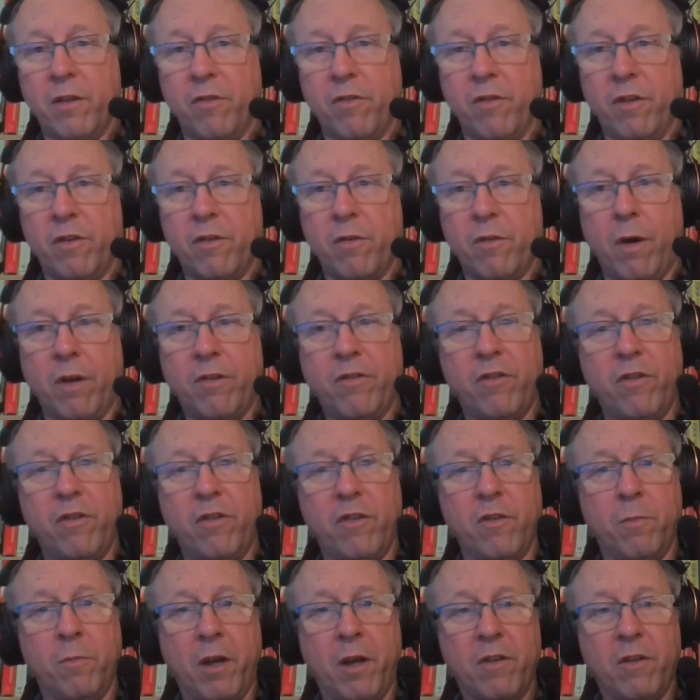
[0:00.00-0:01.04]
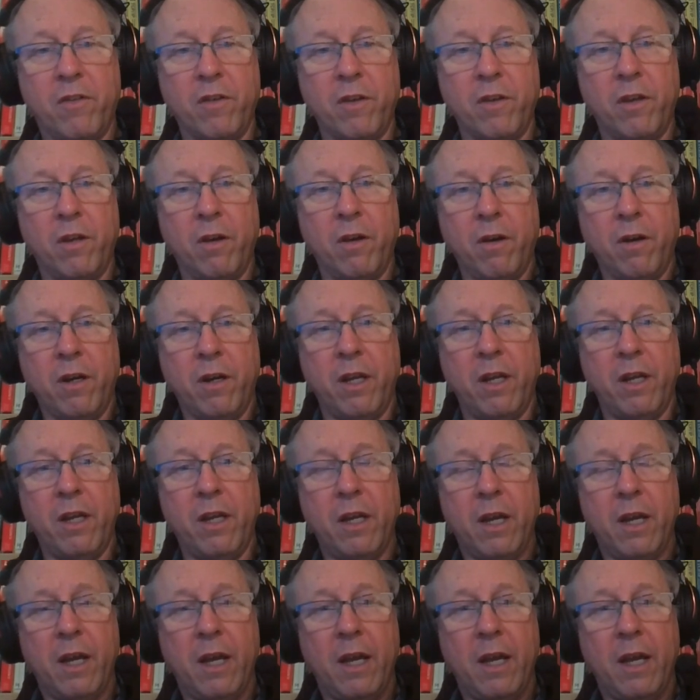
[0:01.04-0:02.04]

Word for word: There are these questions about security.